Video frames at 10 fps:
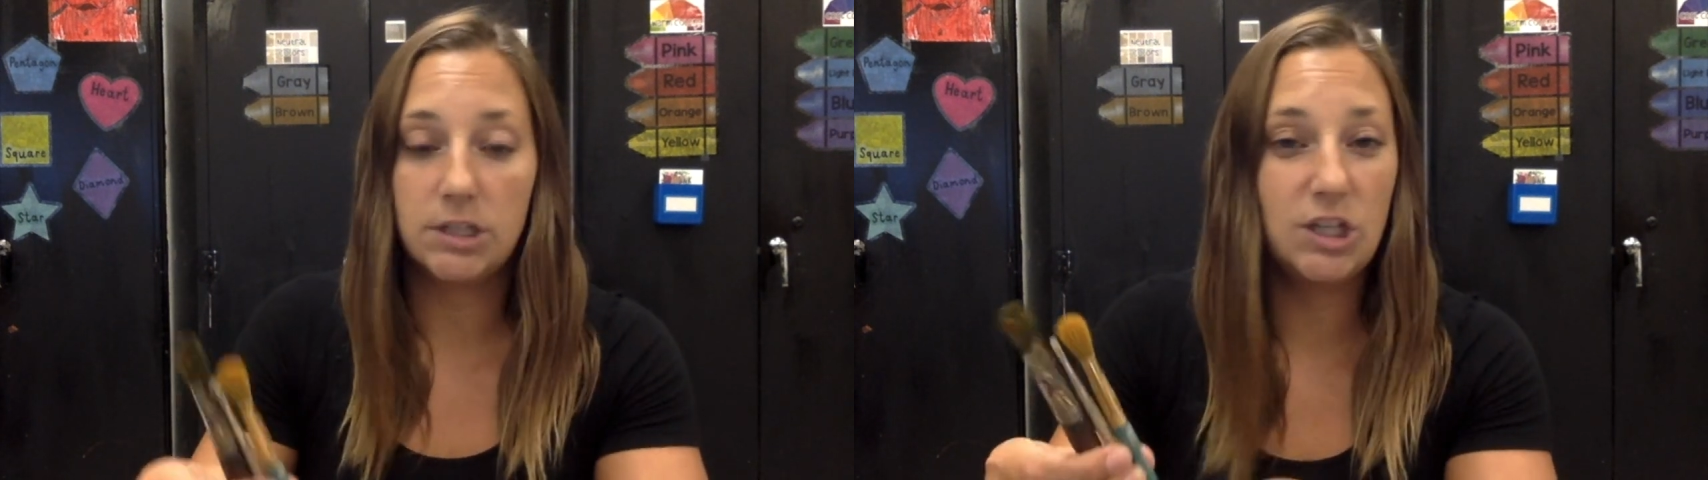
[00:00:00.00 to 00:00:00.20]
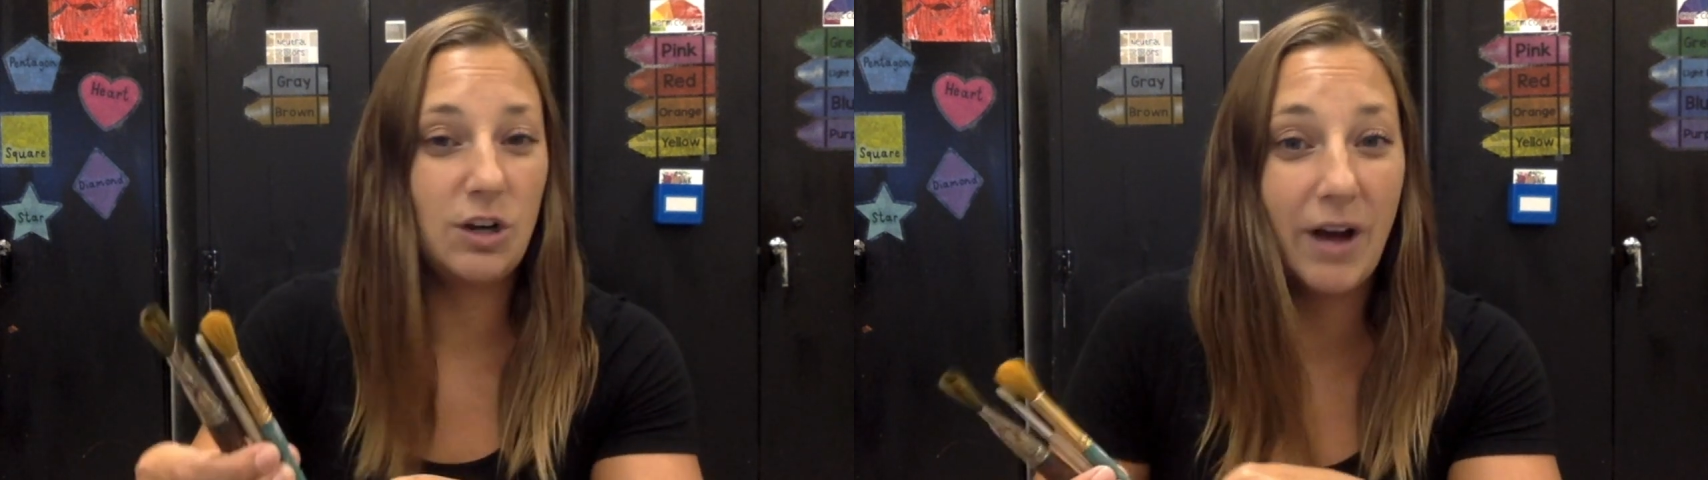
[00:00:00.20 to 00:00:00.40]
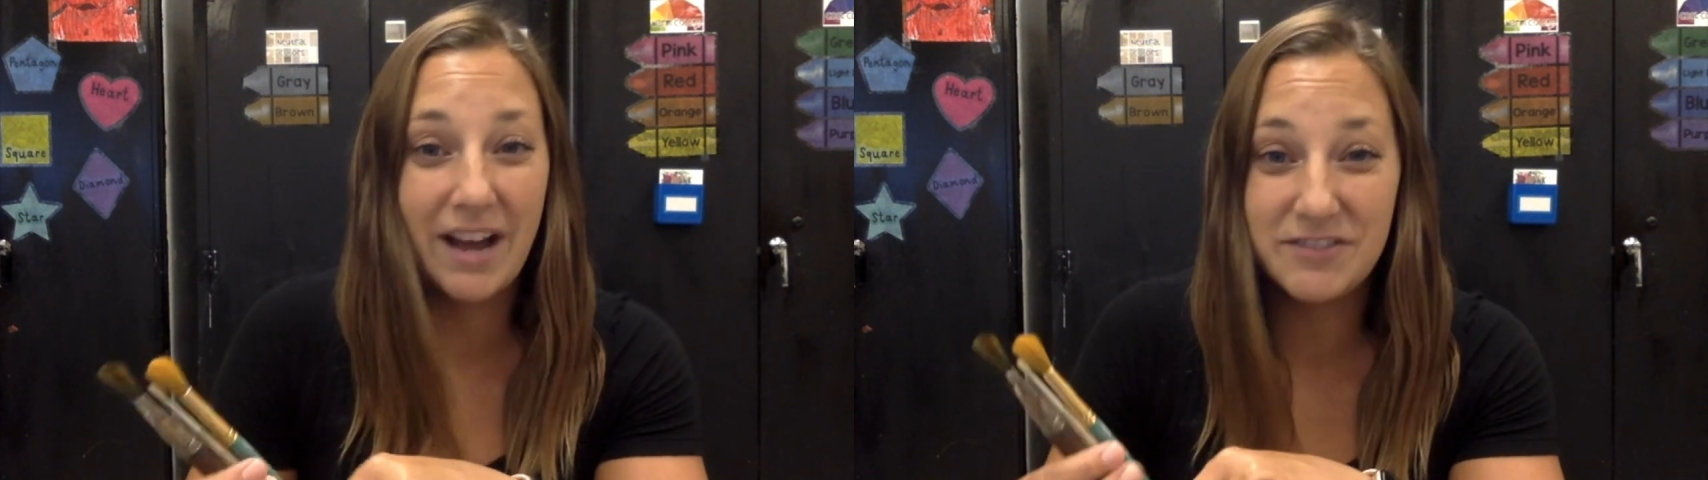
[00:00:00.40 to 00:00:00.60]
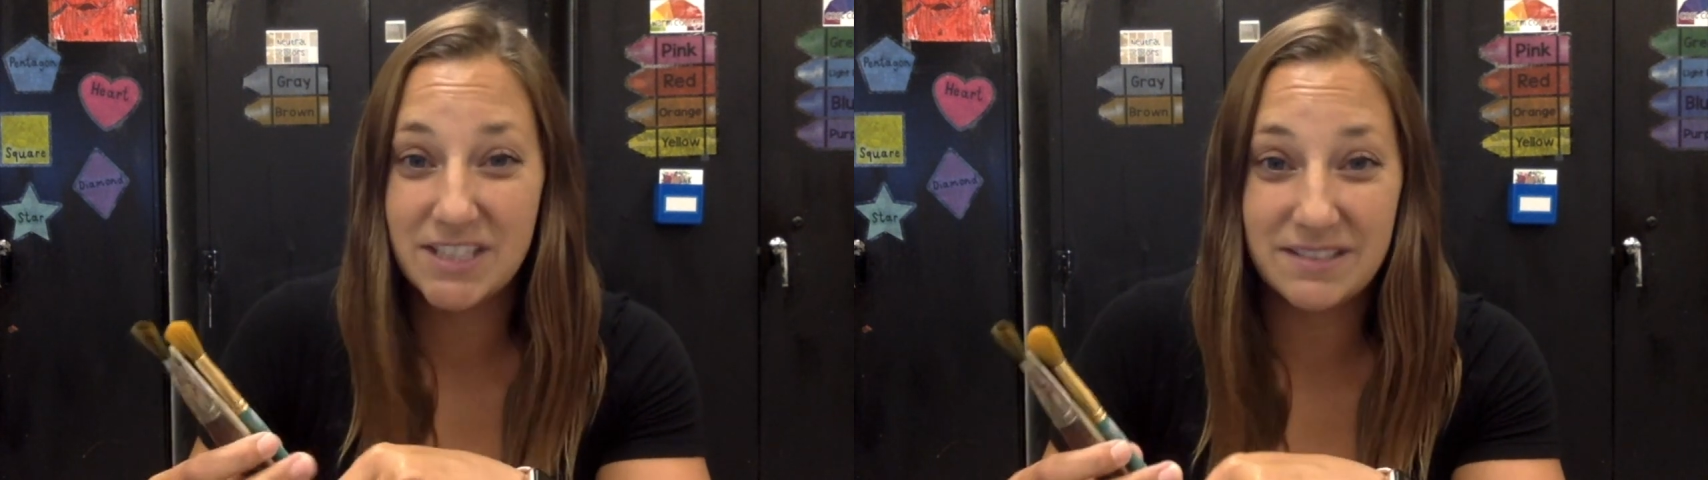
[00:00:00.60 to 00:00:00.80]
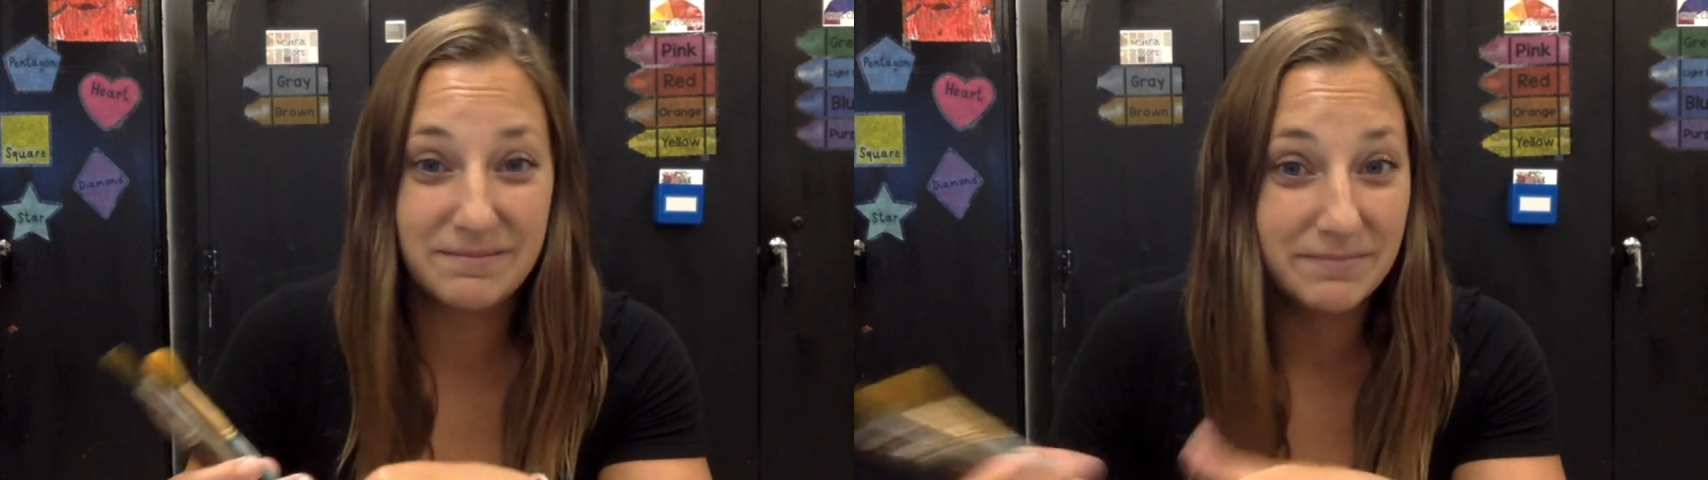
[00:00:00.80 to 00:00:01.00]
You don't have
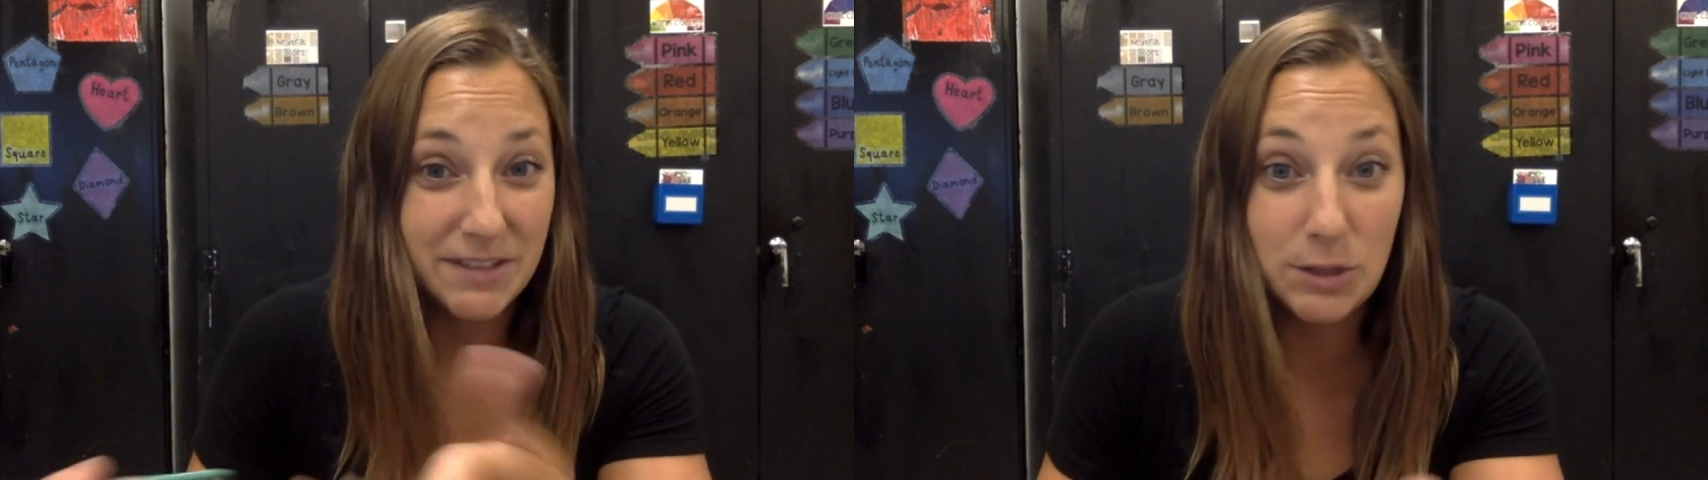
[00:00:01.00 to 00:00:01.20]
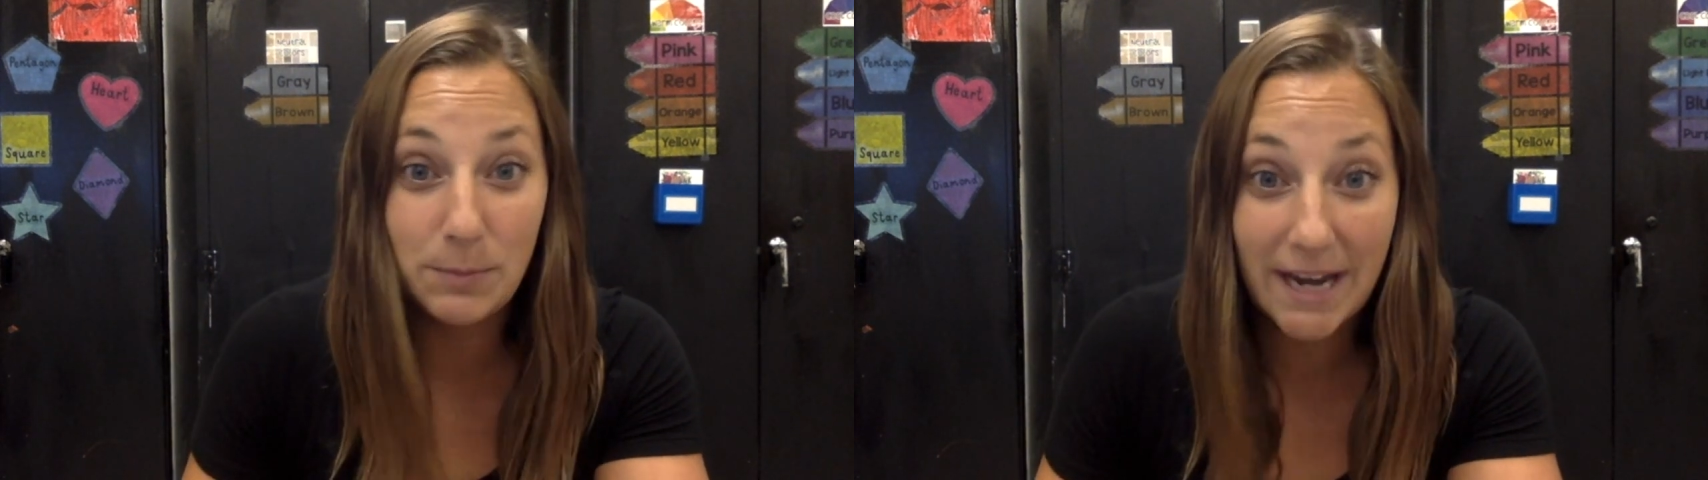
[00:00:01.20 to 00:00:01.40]
to, you may